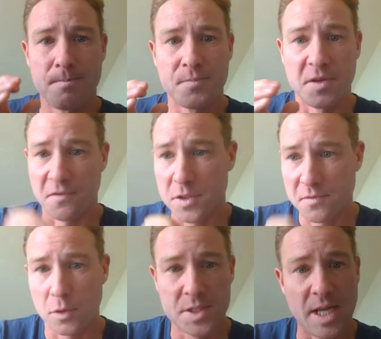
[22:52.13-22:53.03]
The first
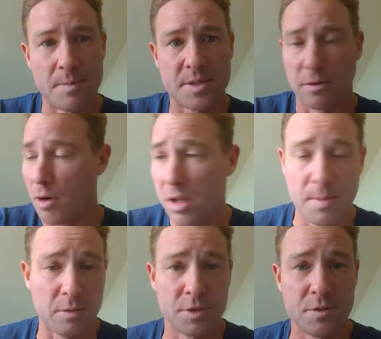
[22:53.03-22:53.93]
4 steps are all
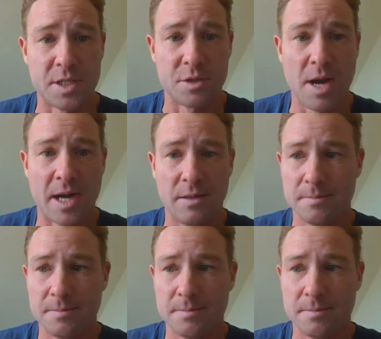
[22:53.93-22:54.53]
about reducing drag.